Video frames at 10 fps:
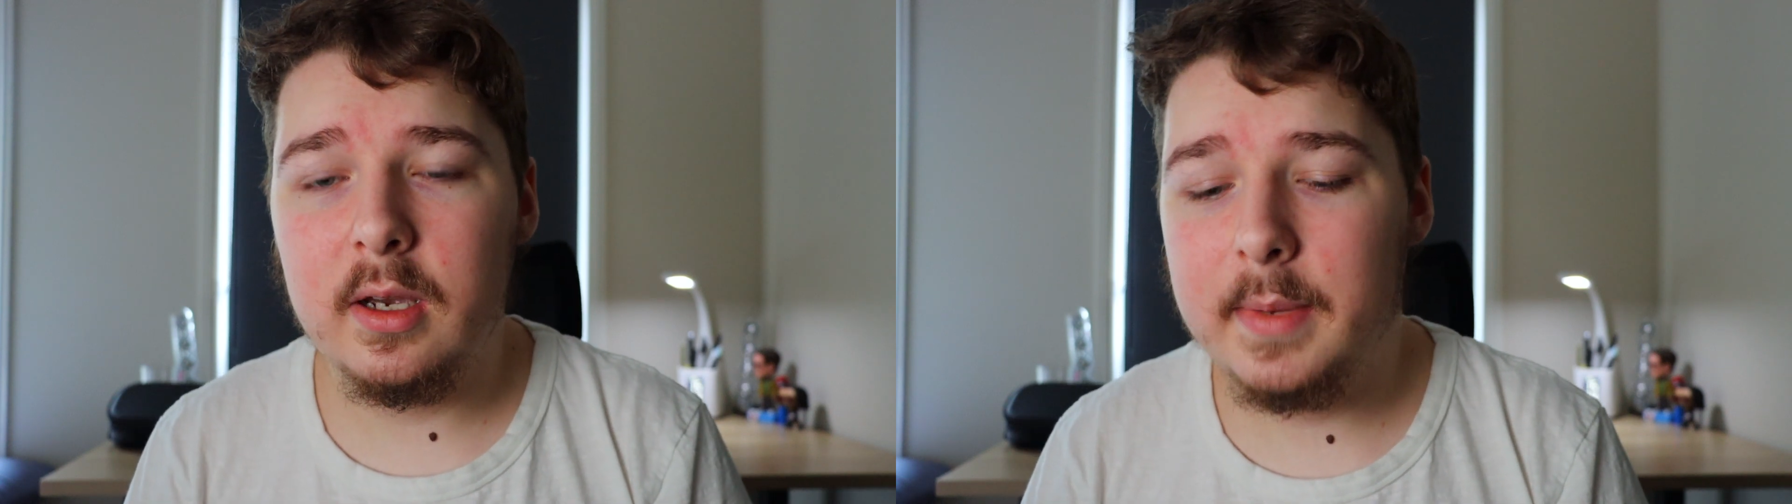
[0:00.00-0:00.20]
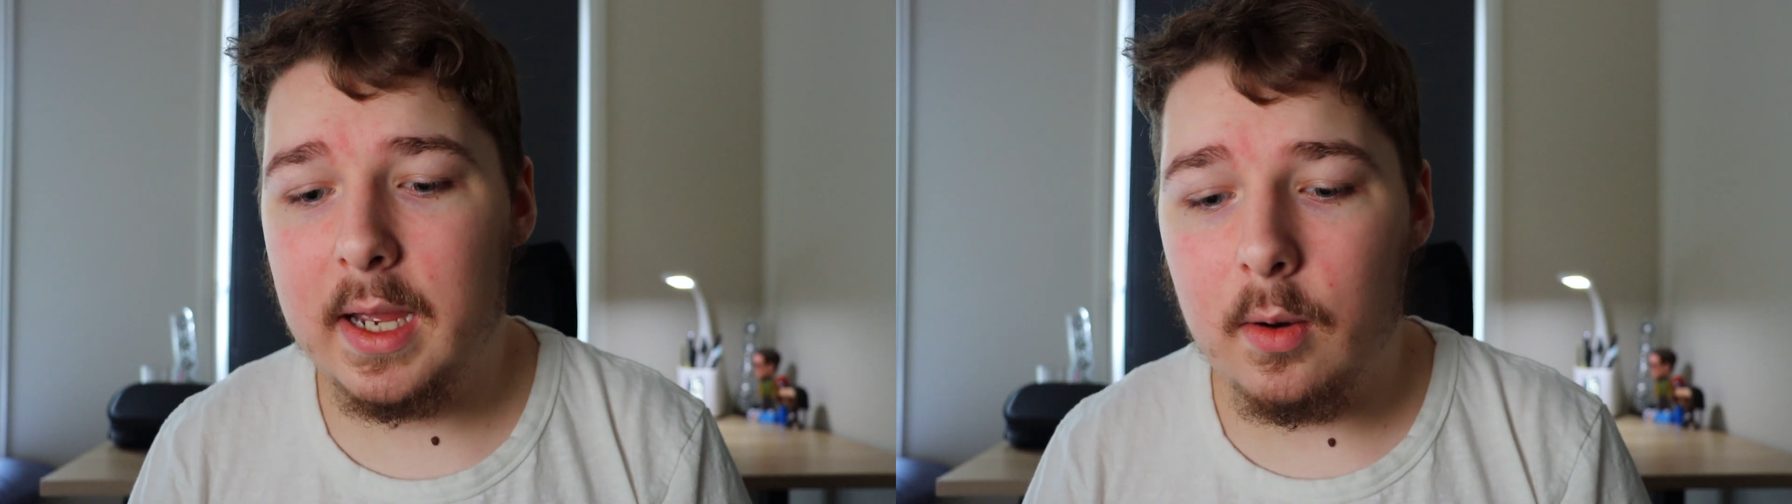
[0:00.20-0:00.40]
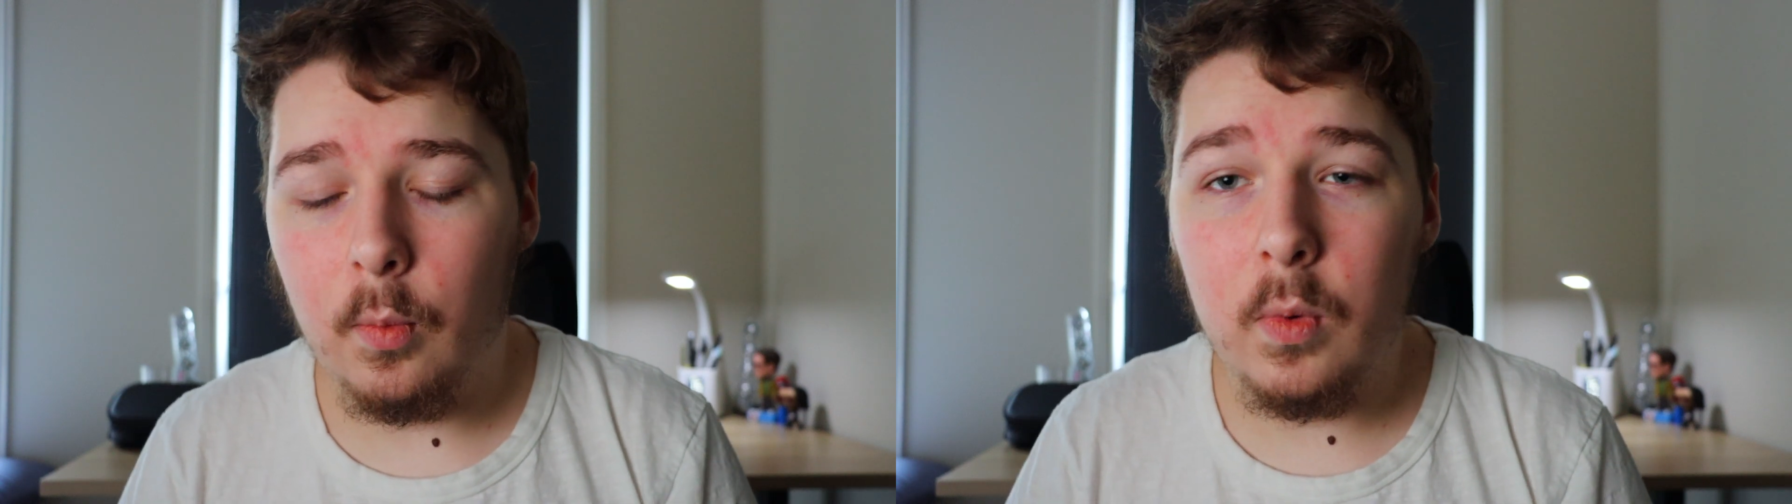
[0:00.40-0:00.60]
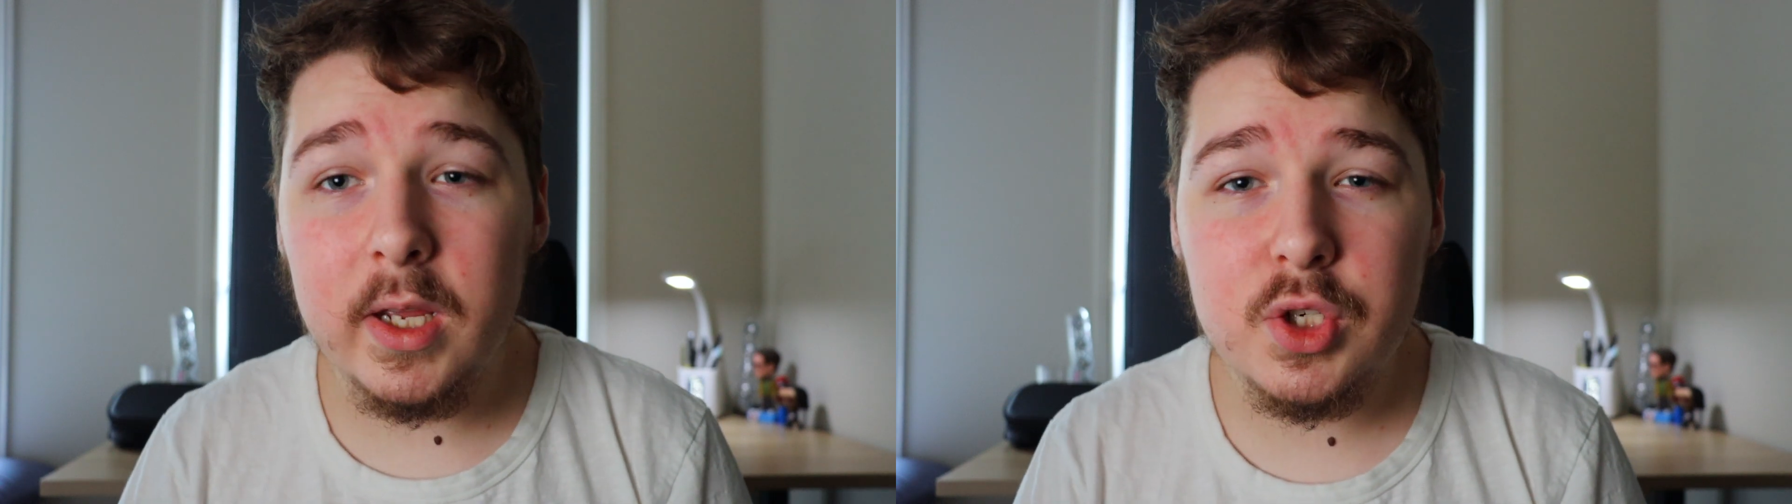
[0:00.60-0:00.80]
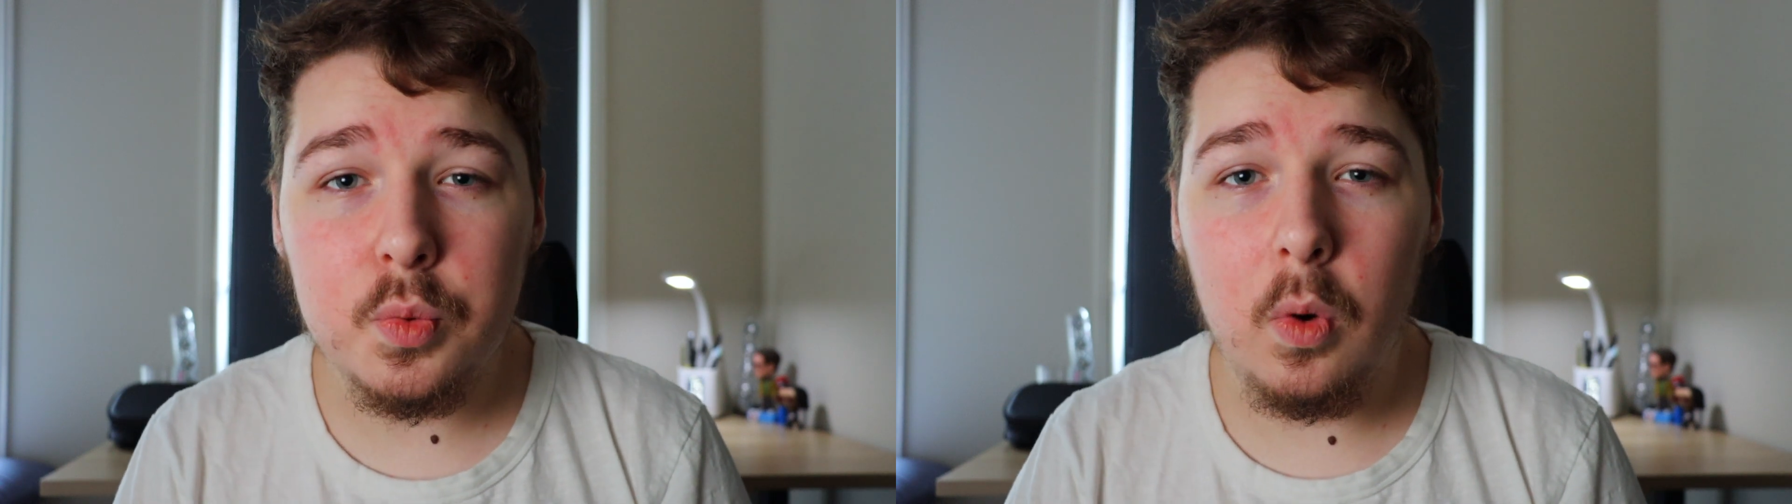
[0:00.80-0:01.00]
about
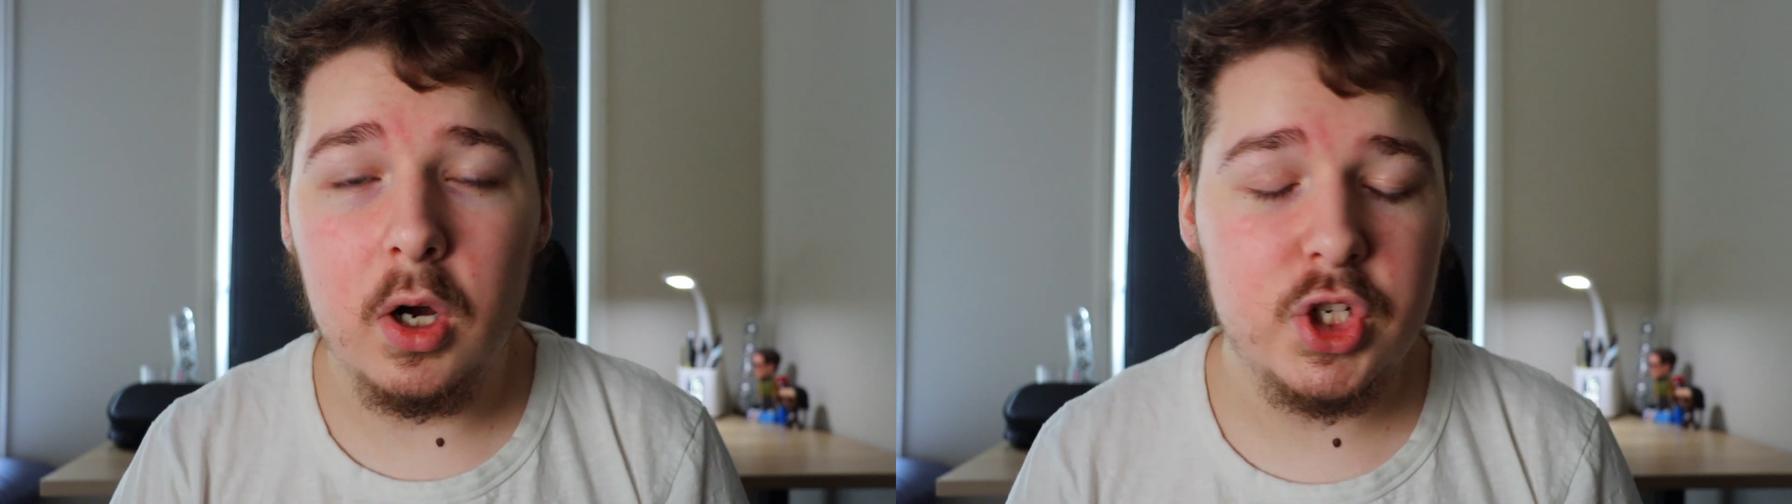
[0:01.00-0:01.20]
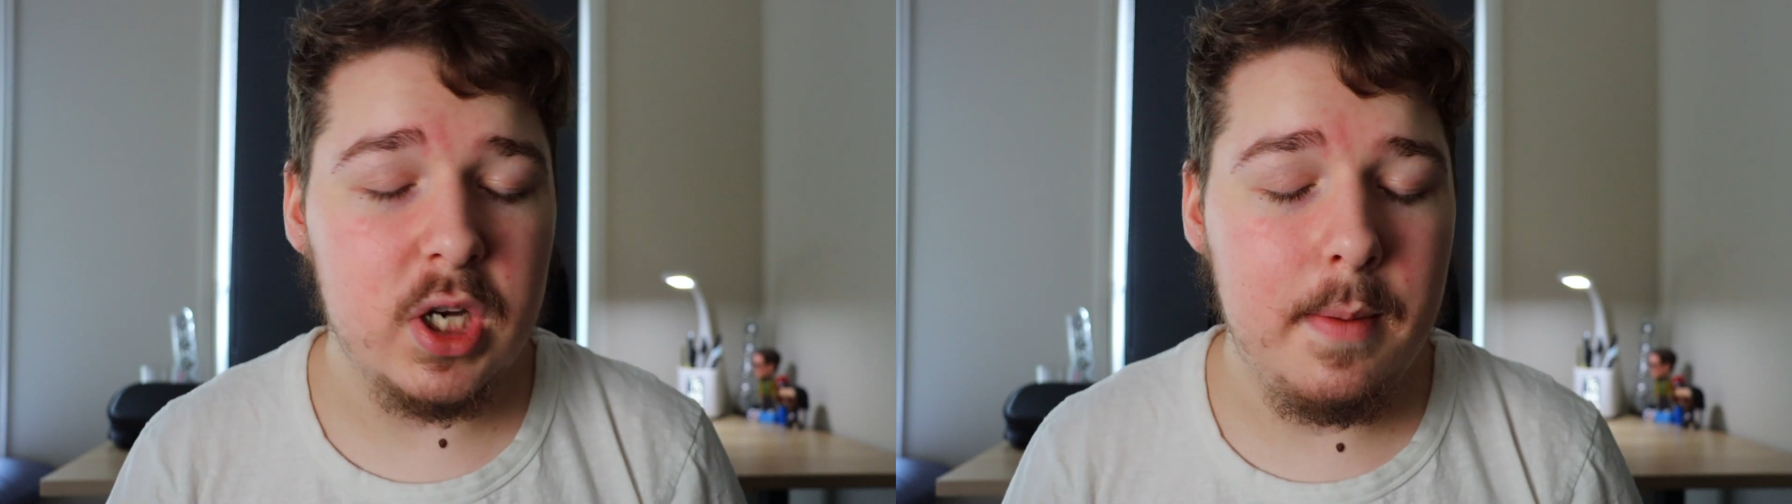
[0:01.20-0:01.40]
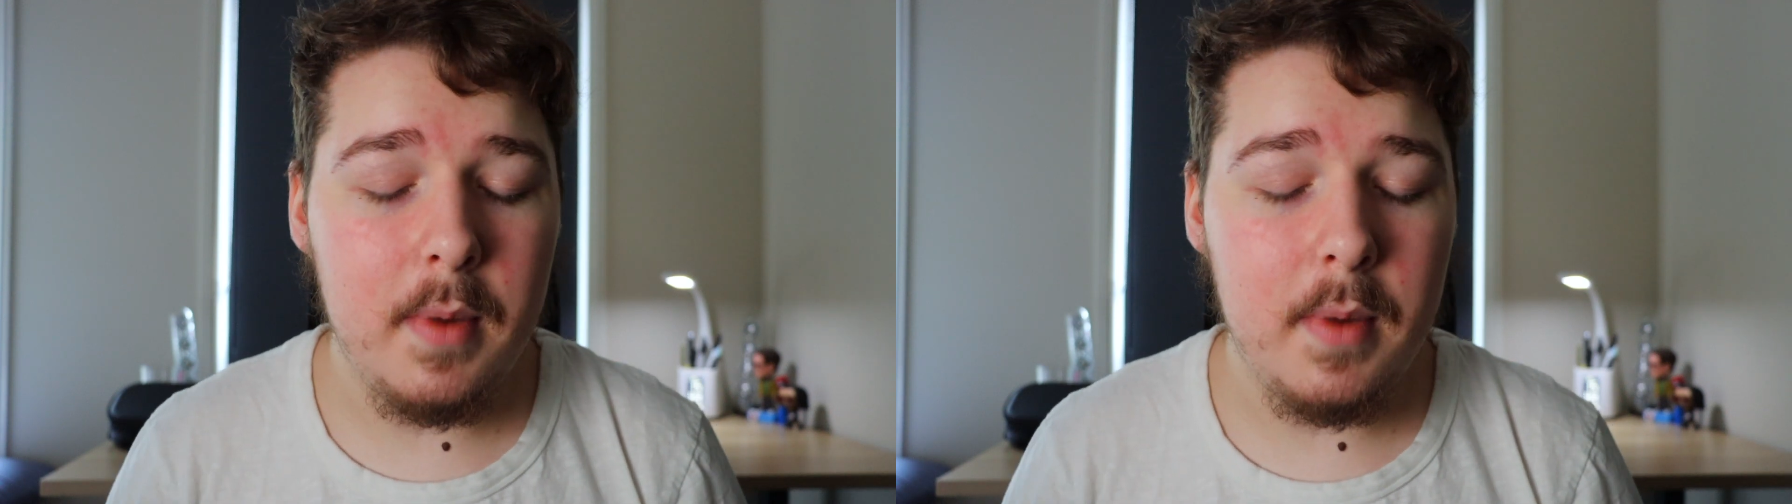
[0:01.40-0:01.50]
which watch am